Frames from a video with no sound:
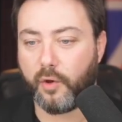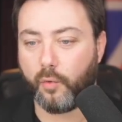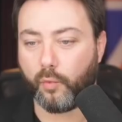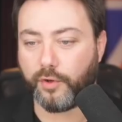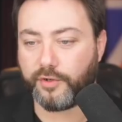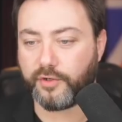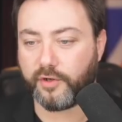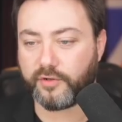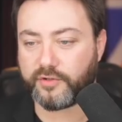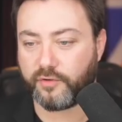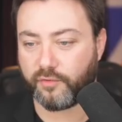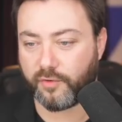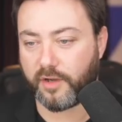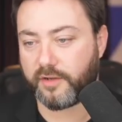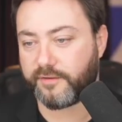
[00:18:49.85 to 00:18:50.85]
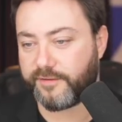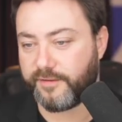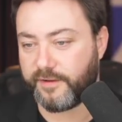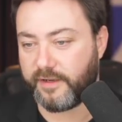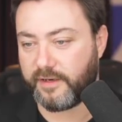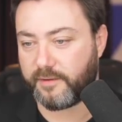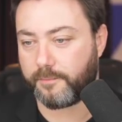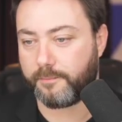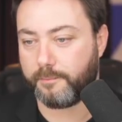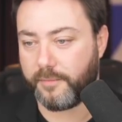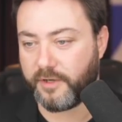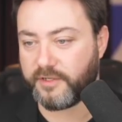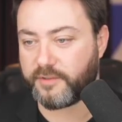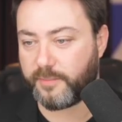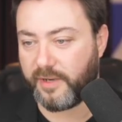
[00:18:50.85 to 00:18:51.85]
would not grant that it
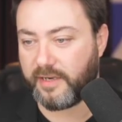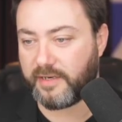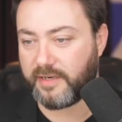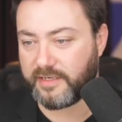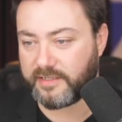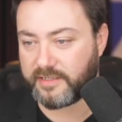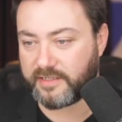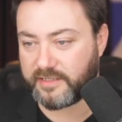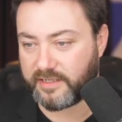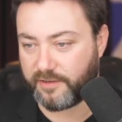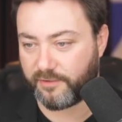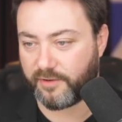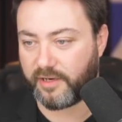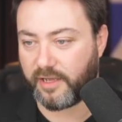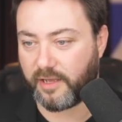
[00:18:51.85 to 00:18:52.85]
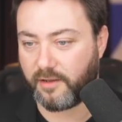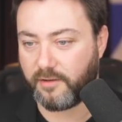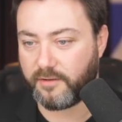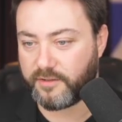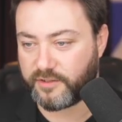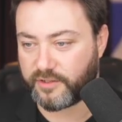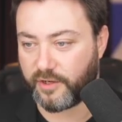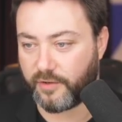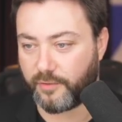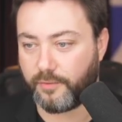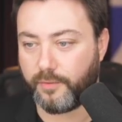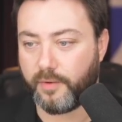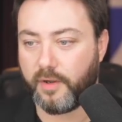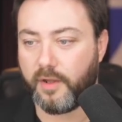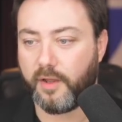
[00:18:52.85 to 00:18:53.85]
must be necessarily
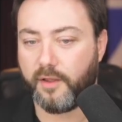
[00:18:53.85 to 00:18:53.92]
so